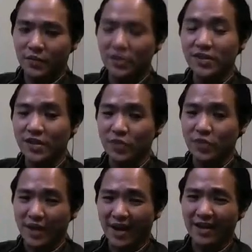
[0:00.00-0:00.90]
designs
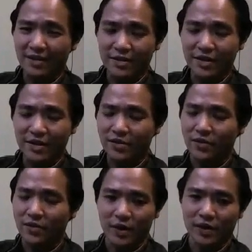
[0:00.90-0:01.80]
with high contrast
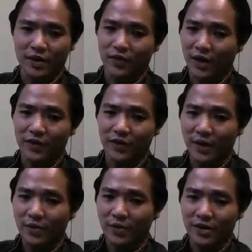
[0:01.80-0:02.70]
or very
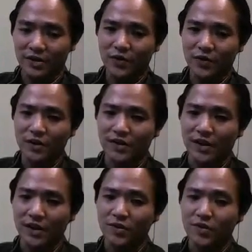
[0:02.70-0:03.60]
vibrant, colorful
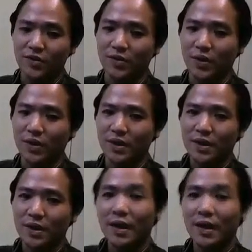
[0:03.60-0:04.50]
designs also
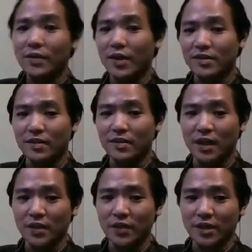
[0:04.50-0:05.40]
attracts a
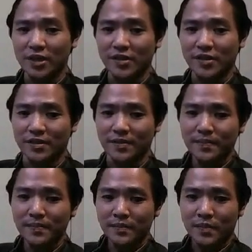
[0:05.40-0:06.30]
lot of attention.
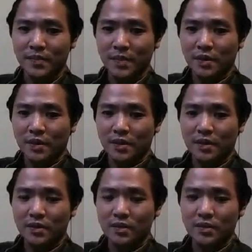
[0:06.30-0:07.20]

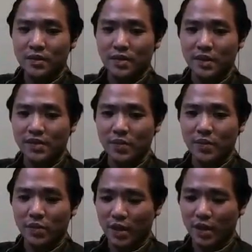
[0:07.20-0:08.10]
Now, the
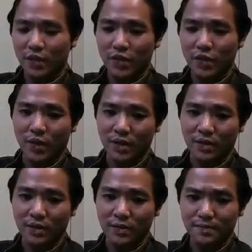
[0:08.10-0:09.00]
example I have here
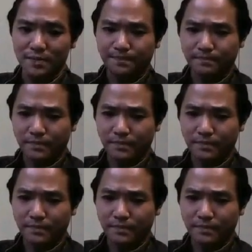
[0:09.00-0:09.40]
right now,